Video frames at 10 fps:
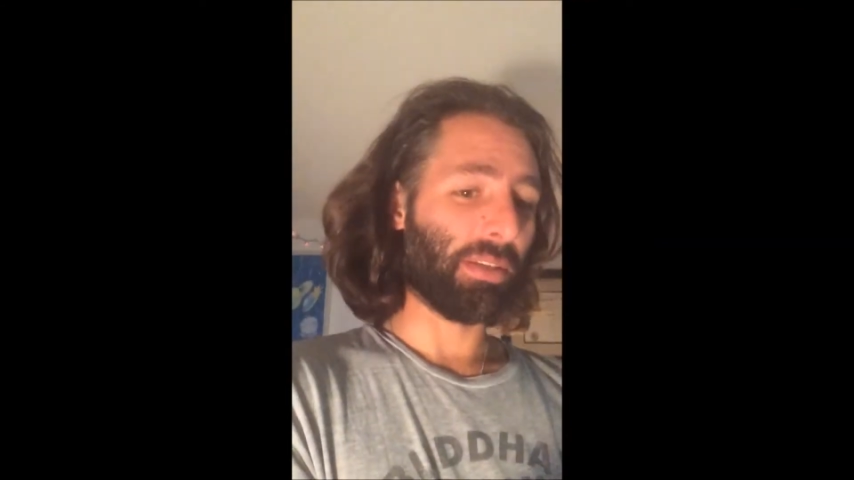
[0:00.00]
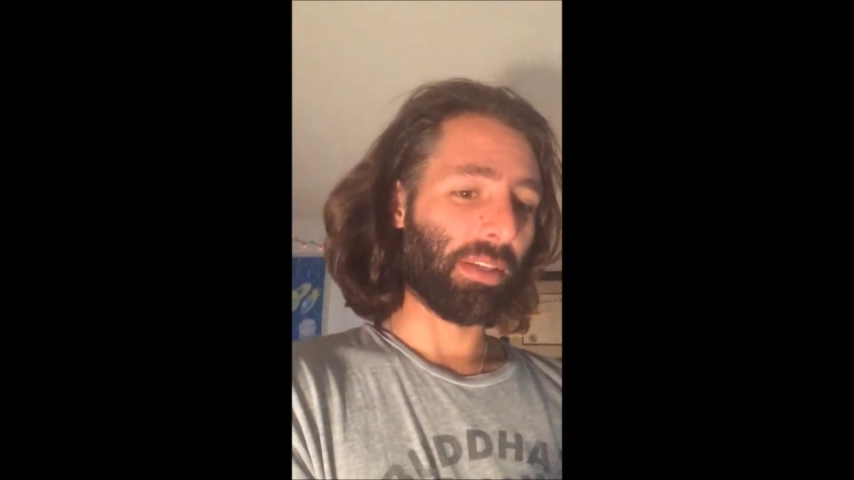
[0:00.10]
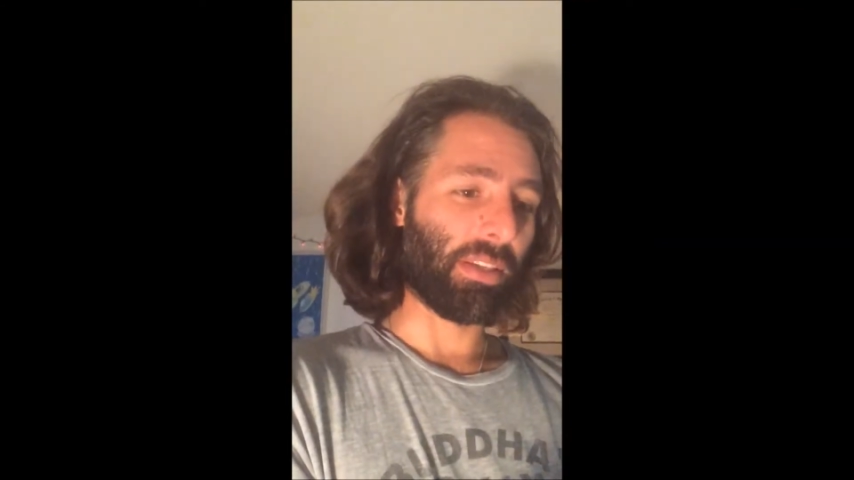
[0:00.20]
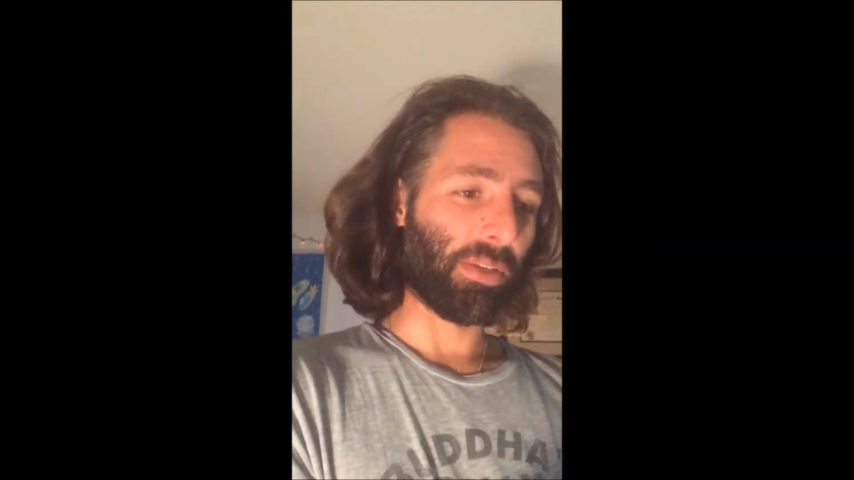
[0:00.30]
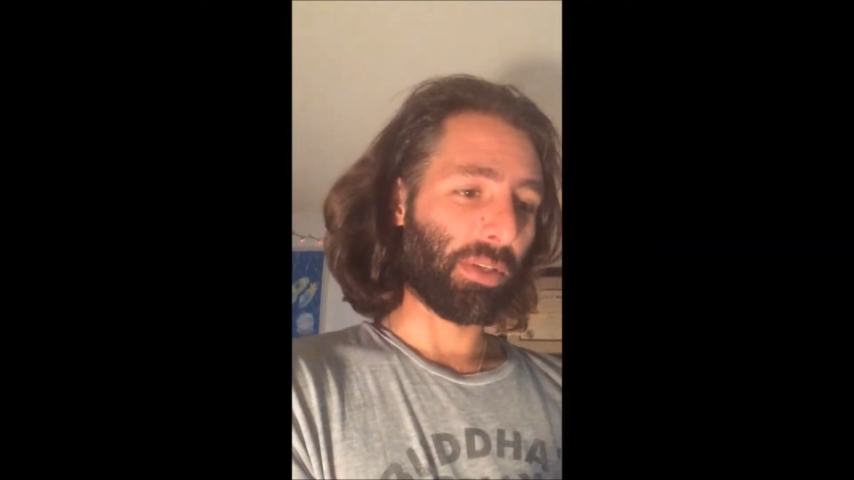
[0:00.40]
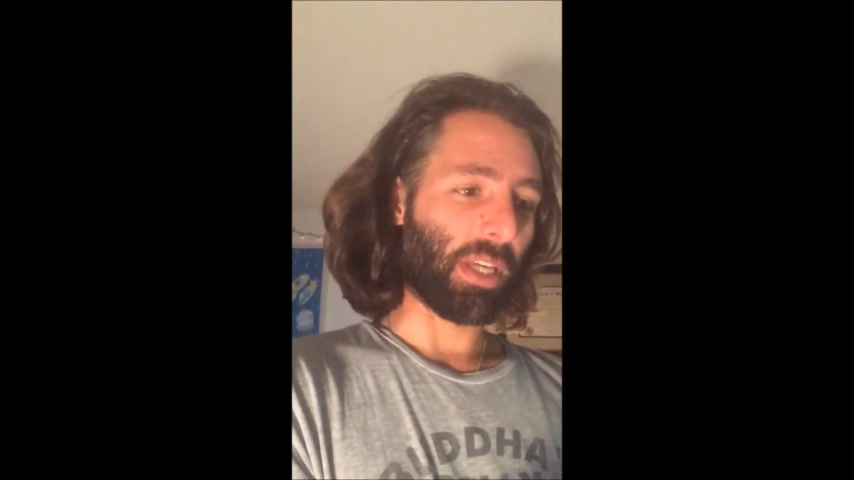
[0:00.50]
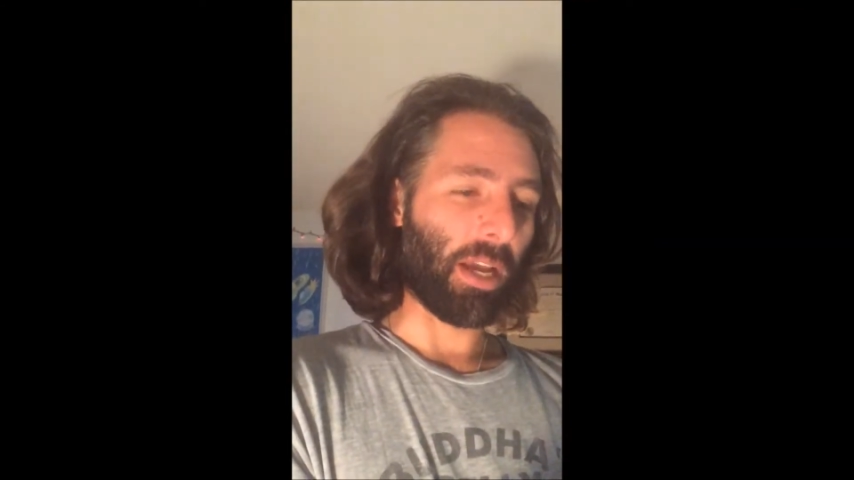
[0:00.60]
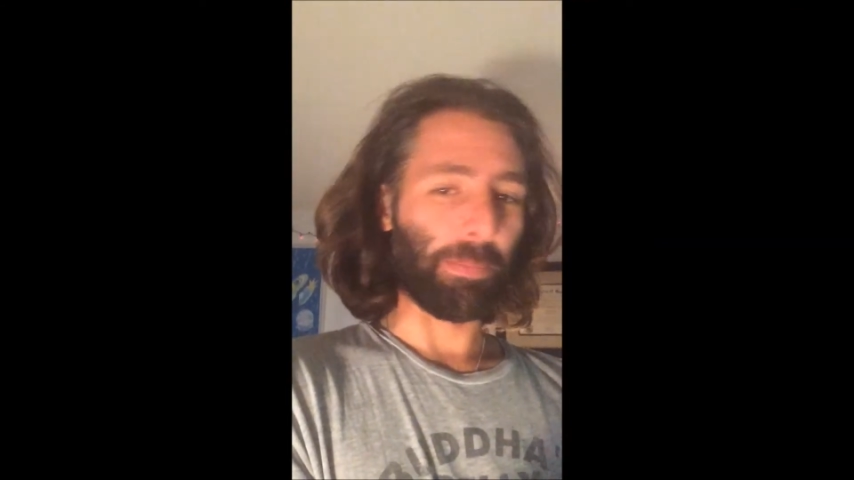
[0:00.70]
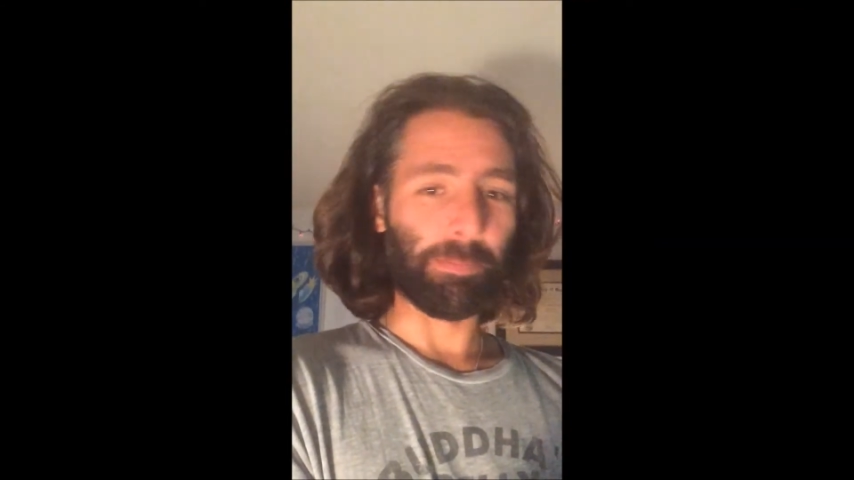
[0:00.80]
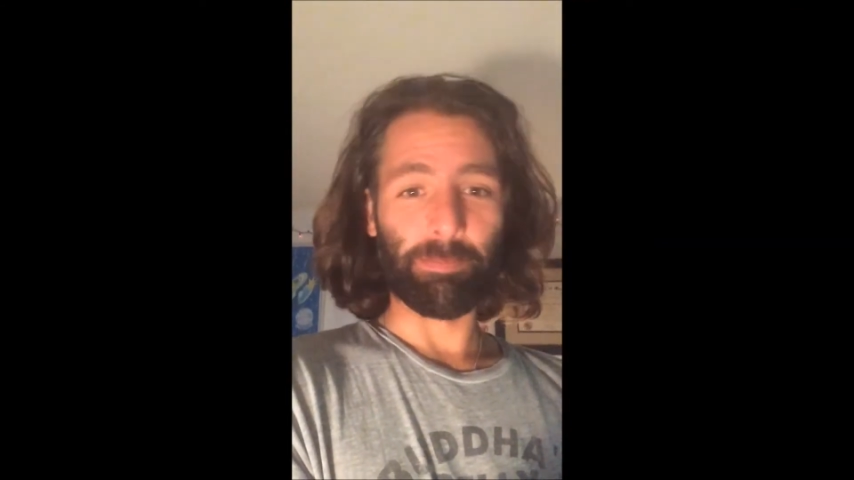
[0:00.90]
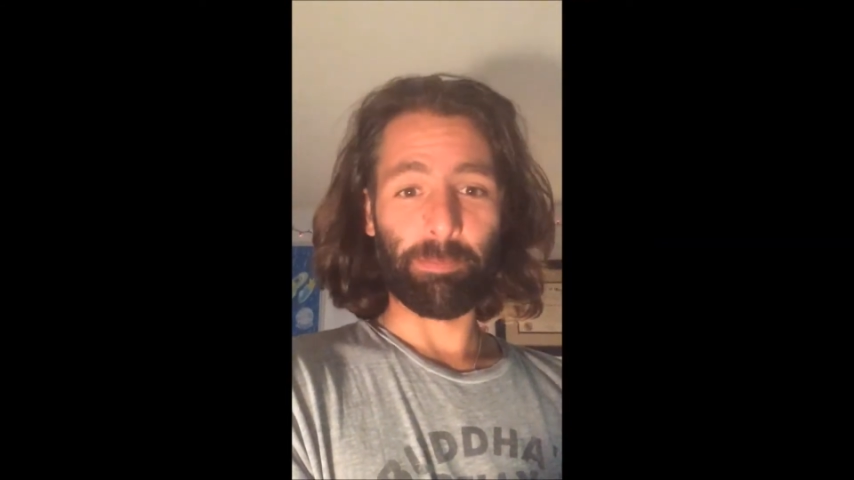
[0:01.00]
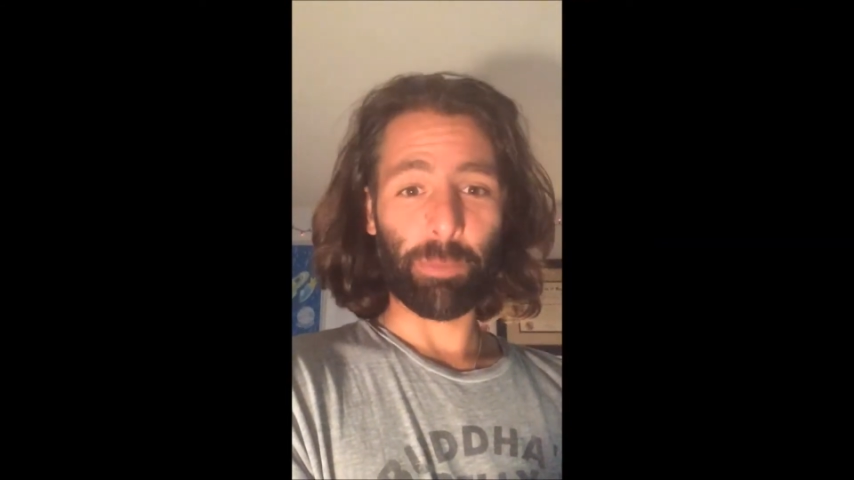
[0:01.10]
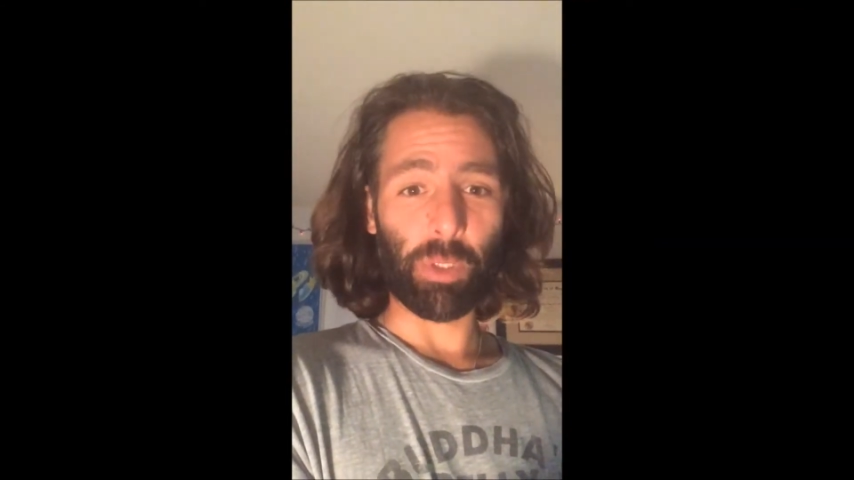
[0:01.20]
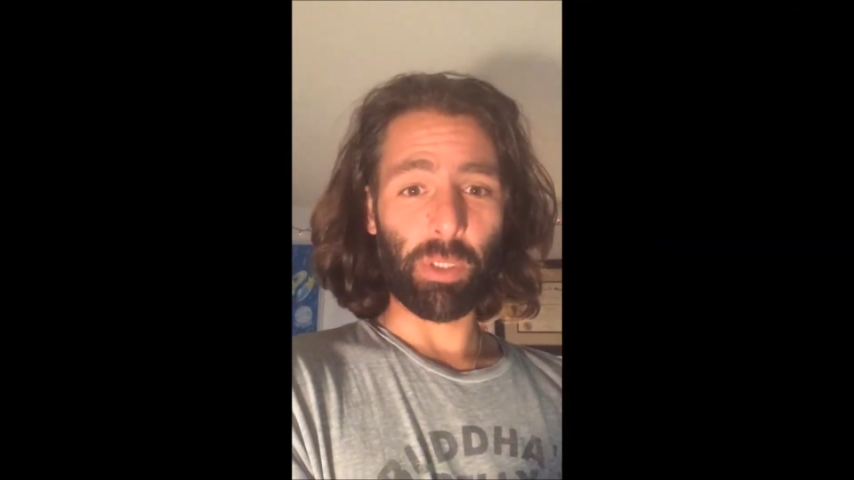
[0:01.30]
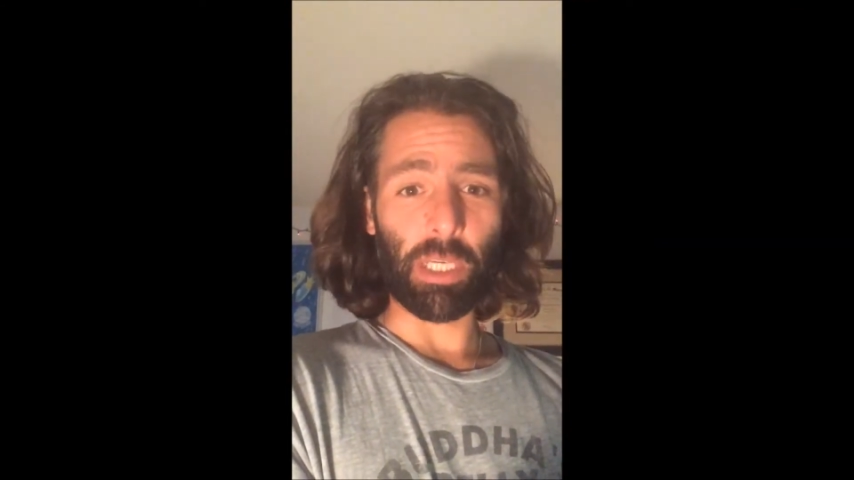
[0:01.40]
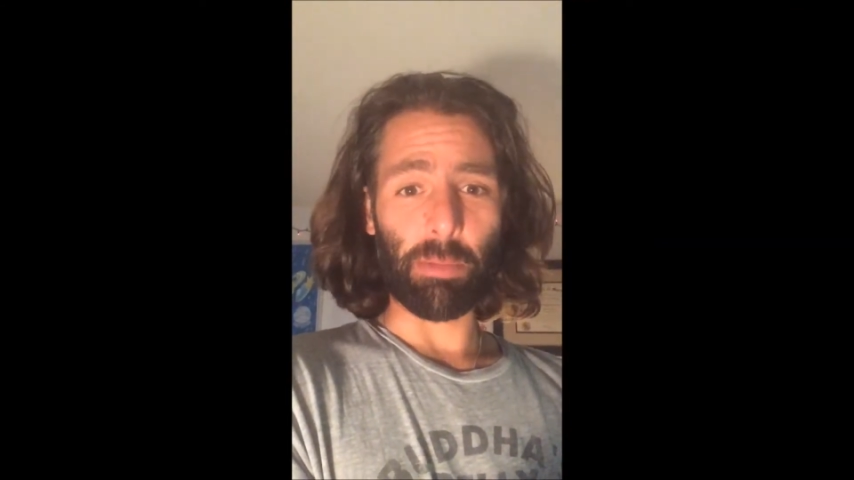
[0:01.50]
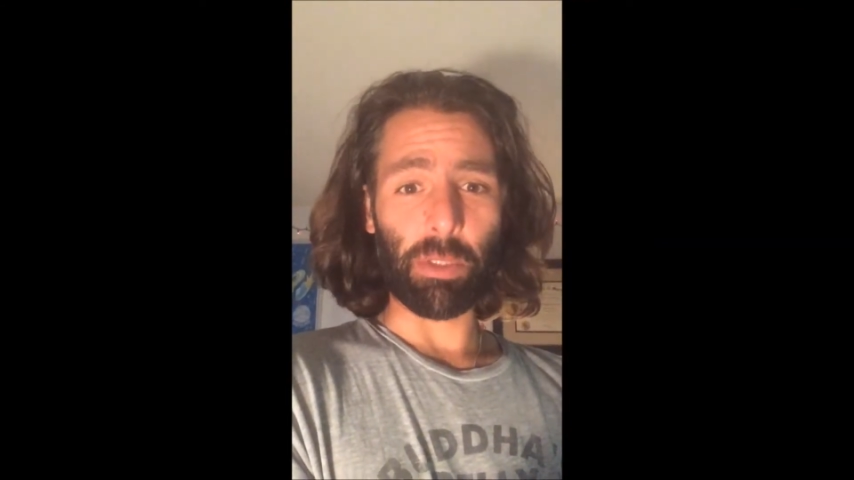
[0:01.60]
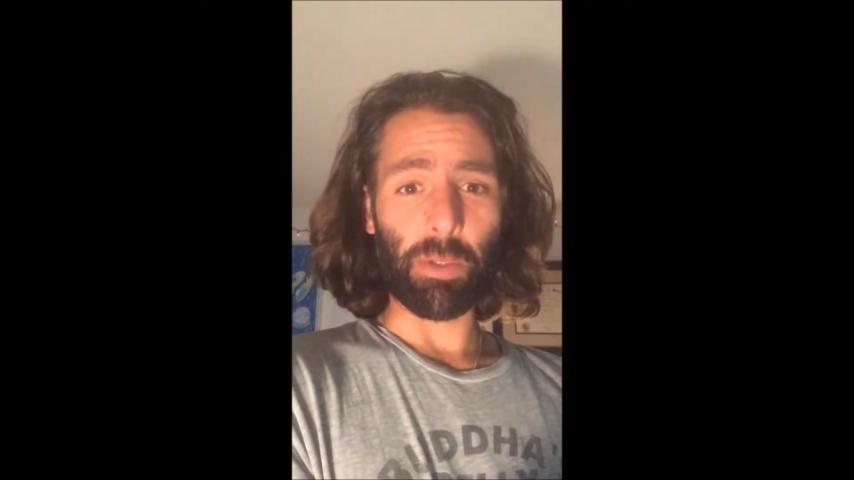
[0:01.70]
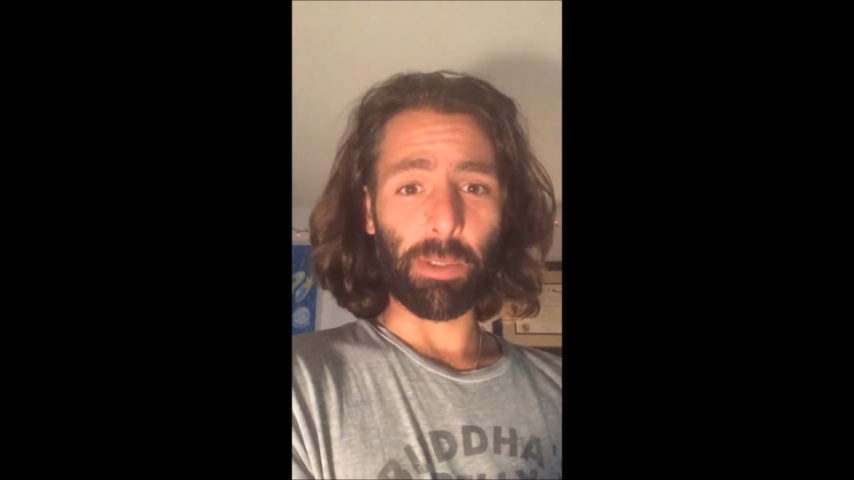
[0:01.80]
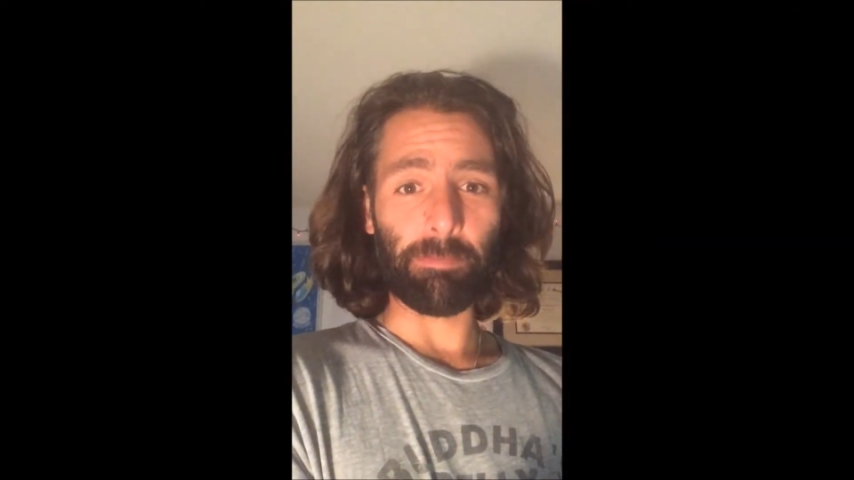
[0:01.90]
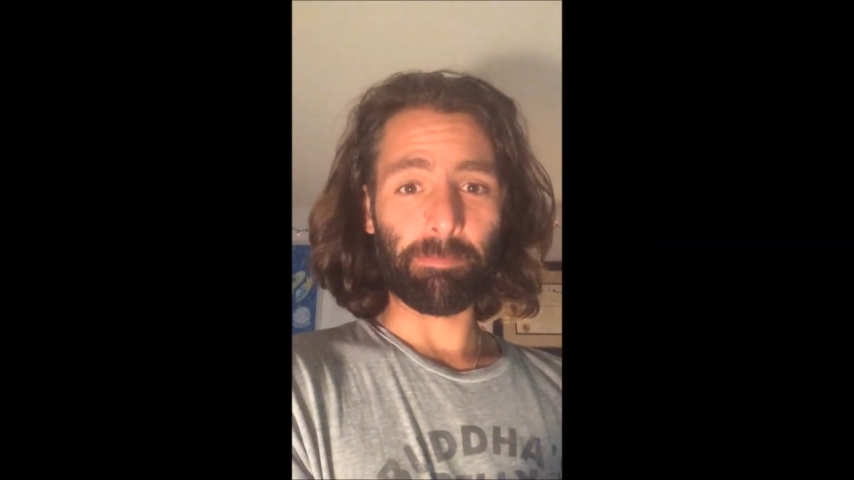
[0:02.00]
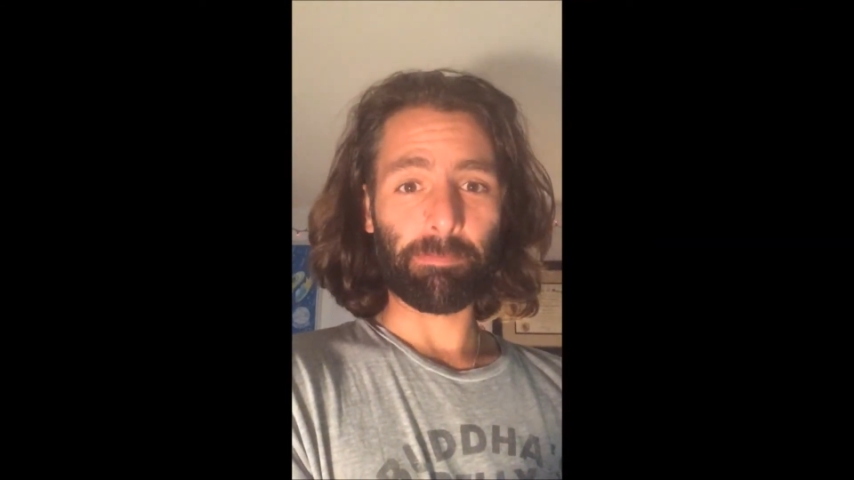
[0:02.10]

a good time. It's a good time to do it.